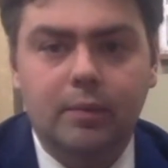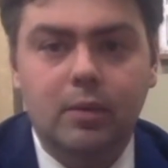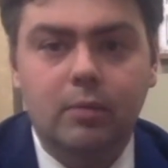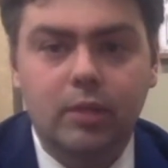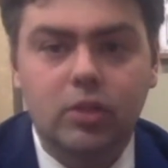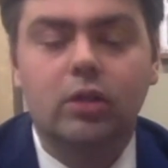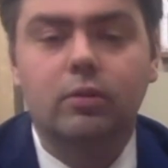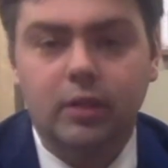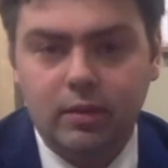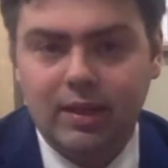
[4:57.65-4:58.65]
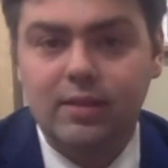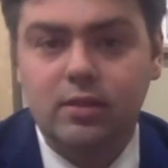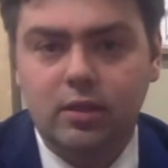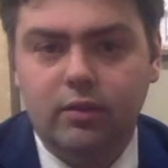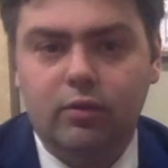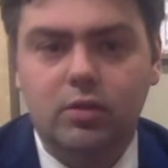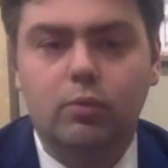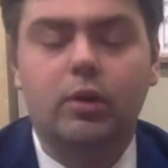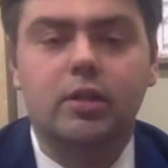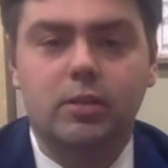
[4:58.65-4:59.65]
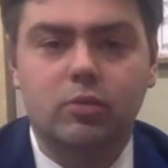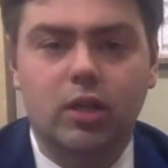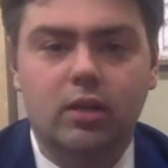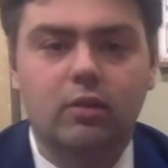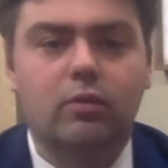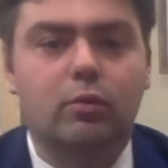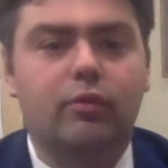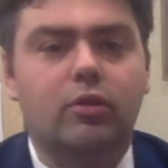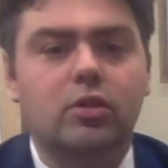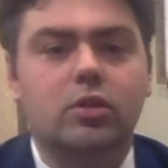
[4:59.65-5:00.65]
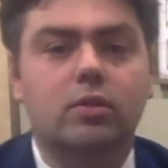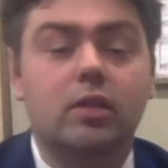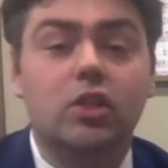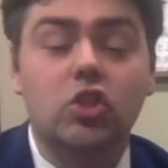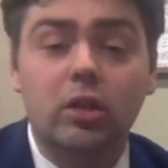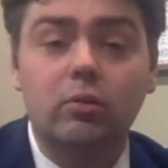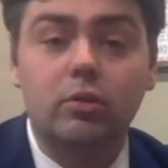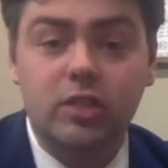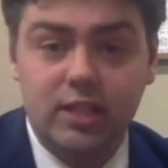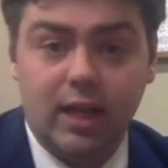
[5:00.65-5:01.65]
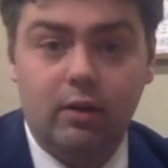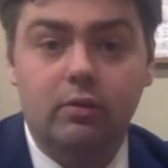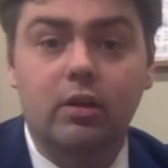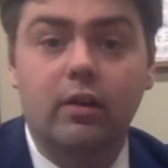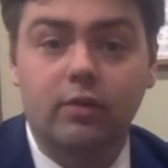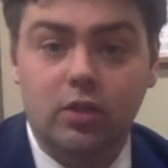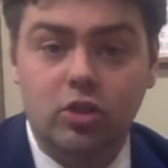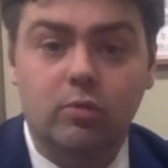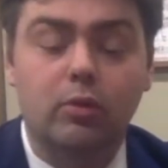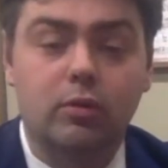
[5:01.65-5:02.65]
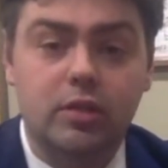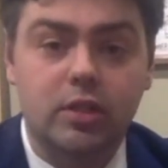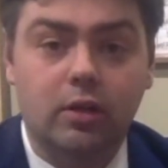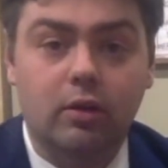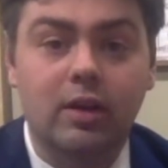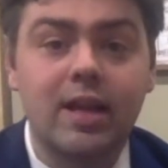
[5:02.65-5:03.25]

But generally, that's the difference. One is objective and refers to the general sound of an instrument or a singer.